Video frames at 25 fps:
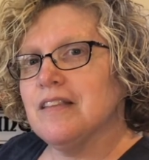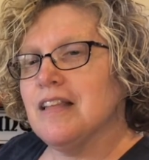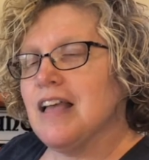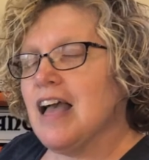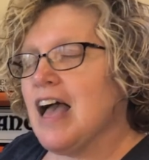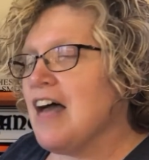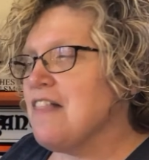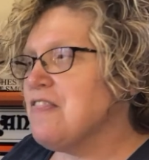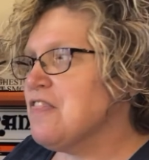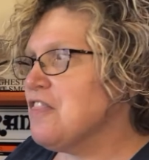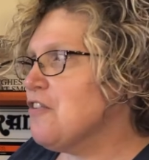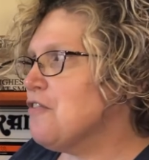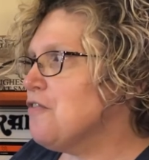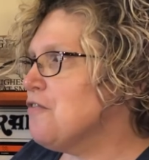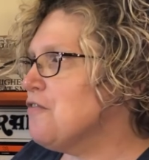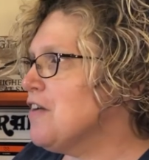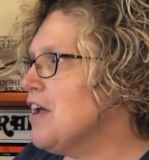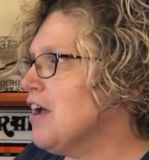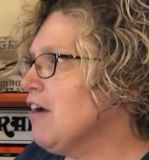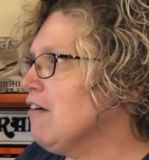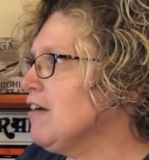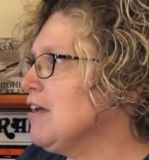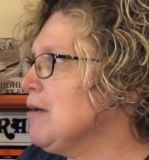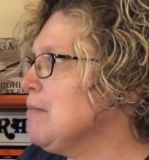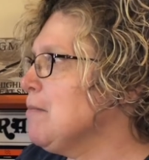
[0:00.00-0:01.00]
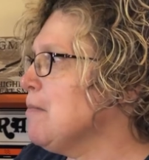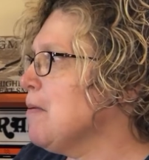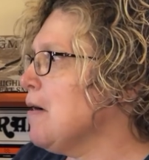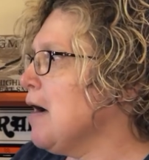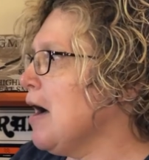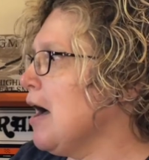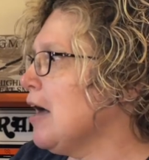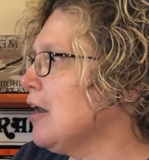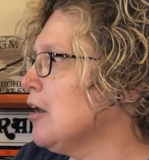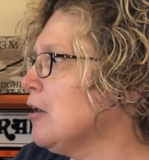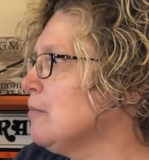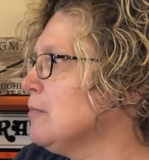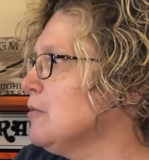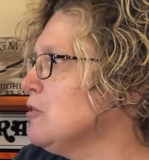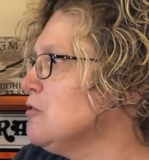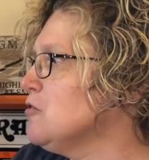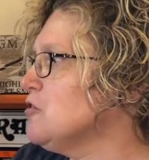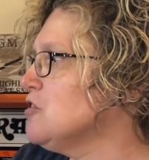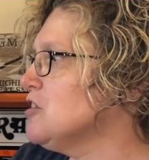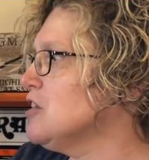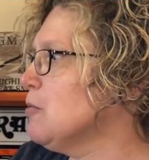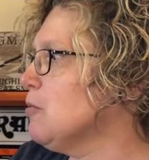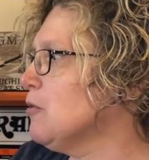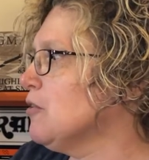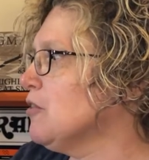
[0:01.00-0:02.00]
At the very bottom, you
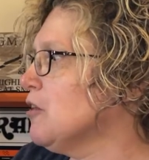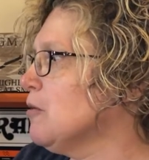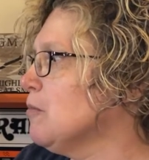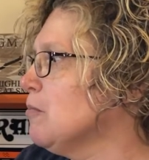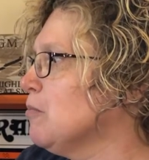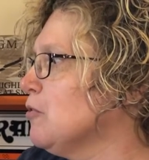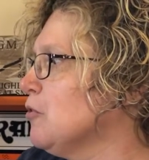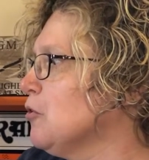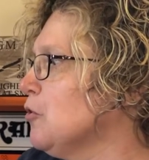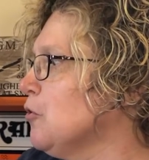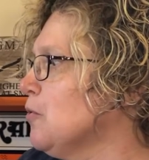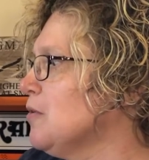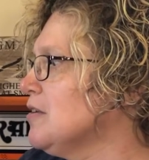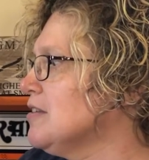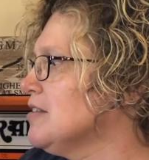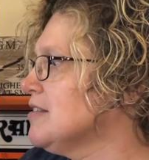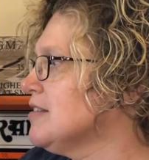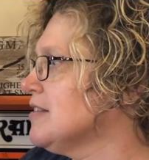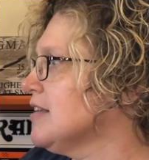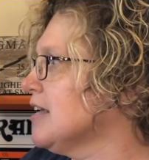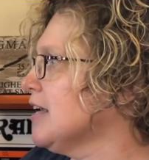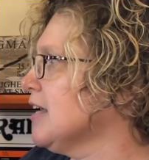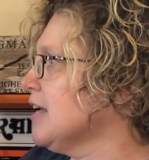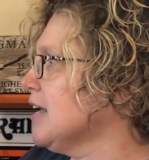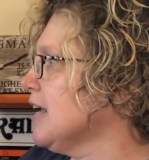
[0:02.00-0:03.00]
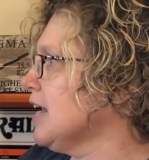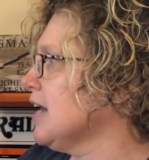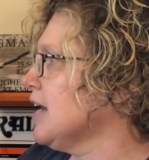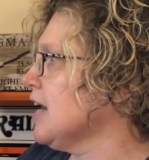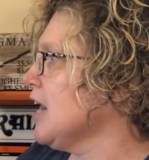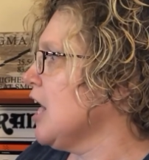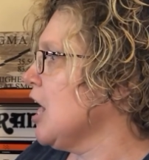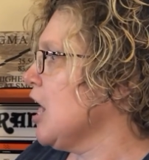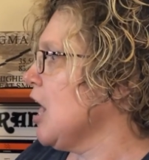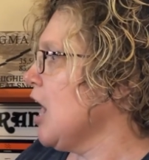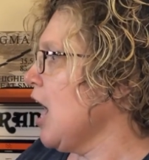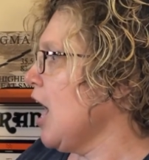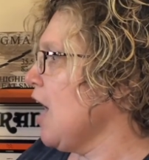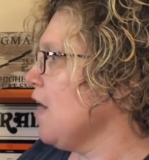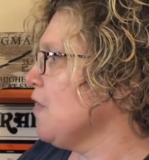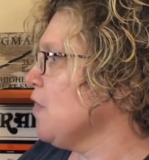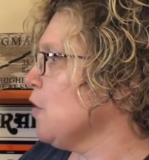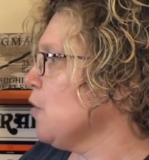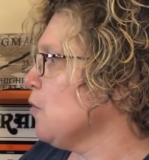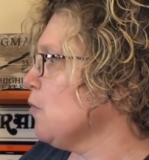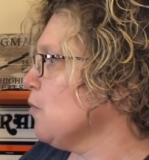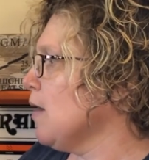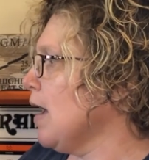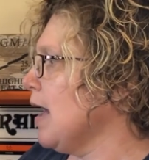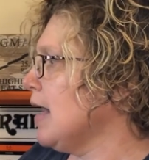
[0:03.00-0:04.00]
see where the blue is sinking and
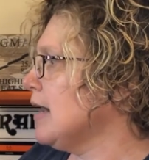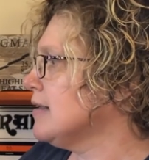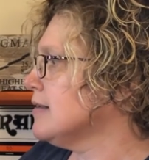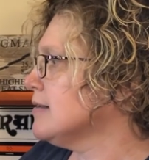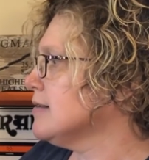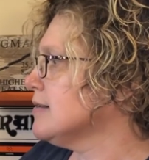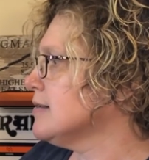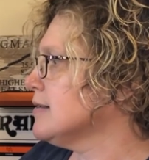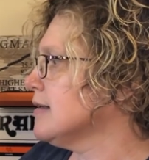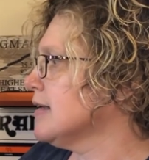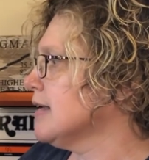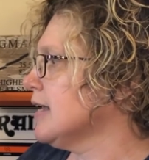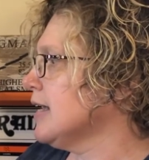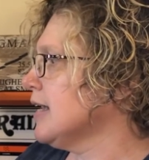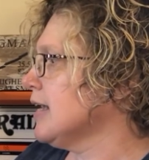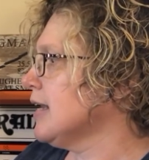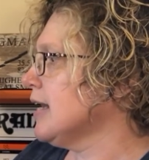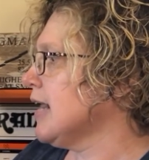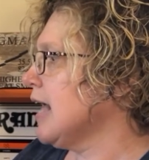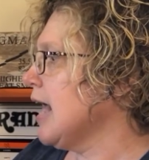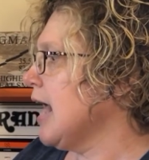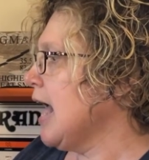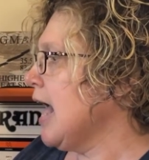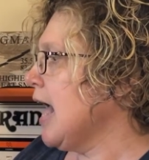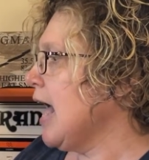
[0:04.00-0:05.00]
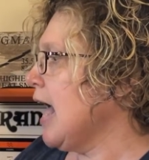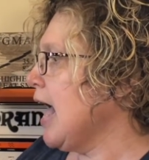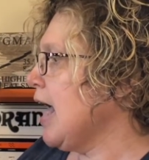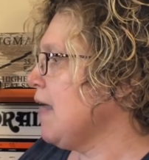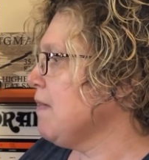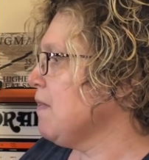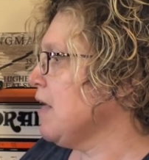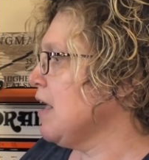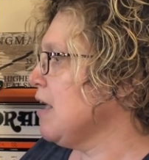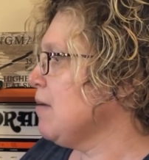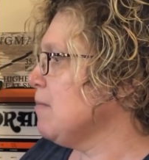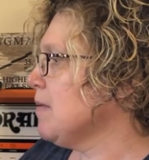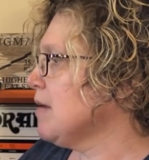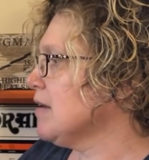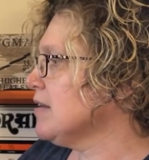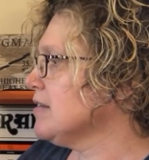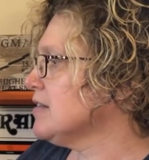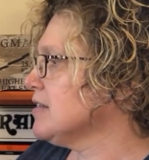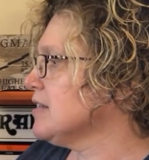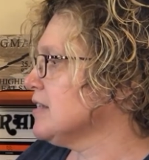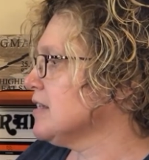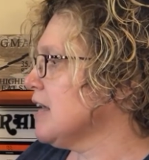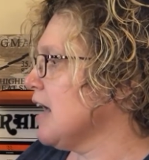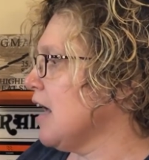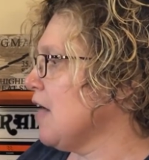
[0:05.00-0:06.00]
the red is sinking, and they mix
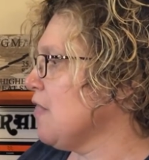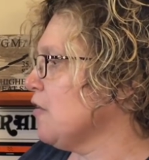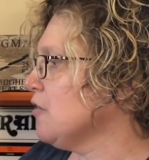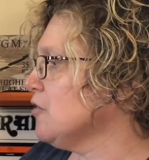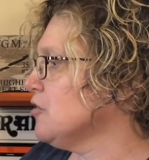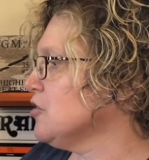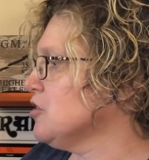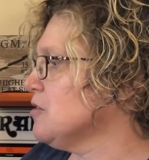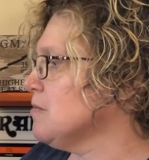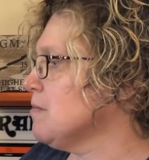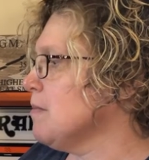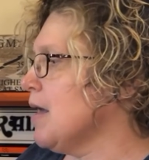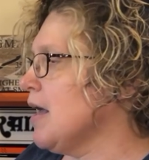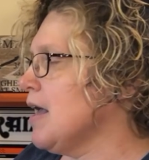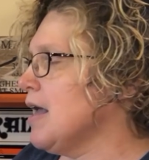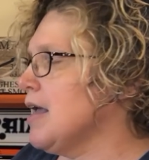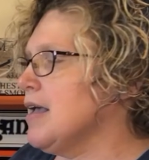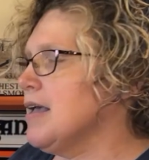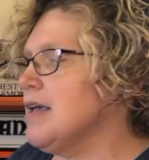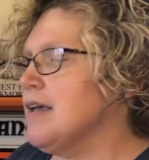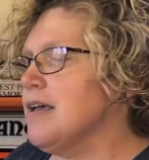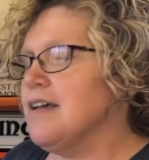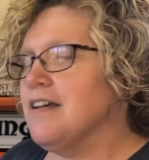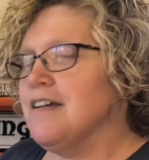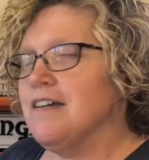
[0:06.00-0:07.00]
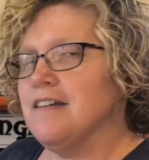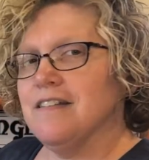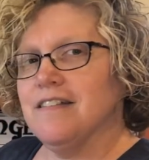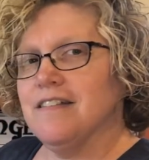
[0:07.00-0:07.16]
together to make